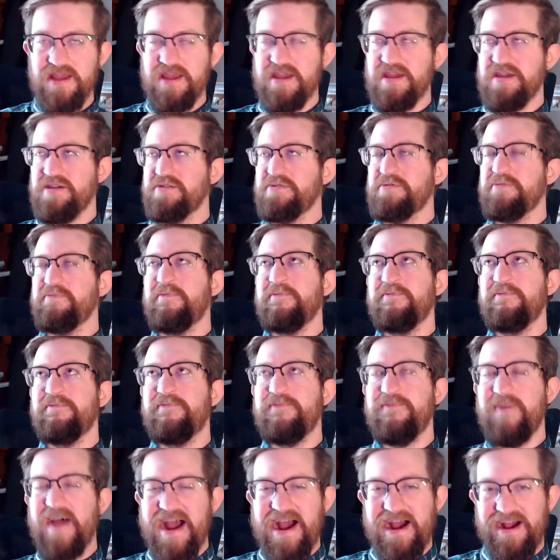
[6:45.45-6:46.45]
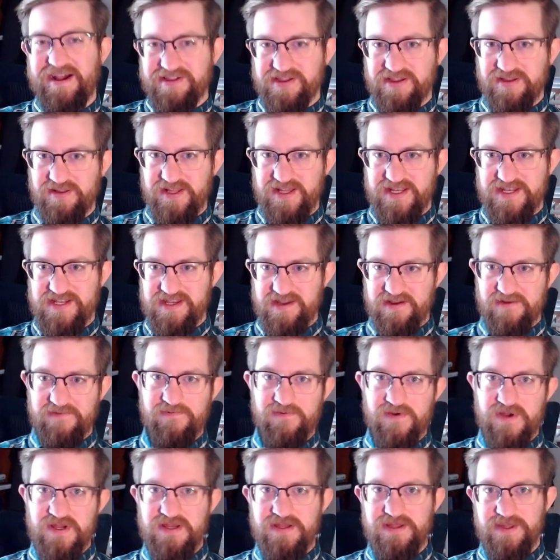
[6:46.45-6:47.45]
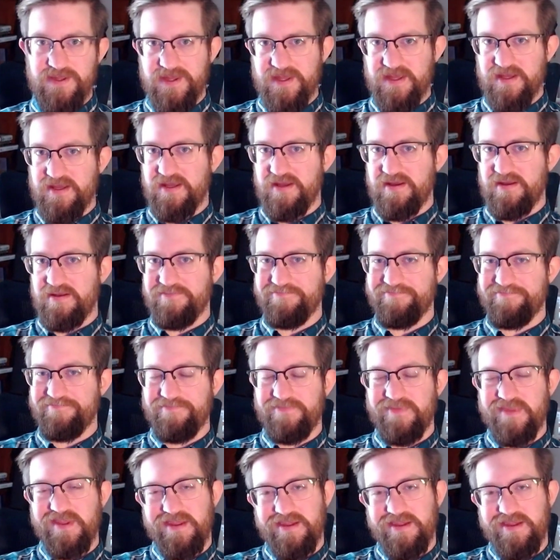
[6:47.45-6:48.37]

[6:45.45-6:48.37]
is vastly different than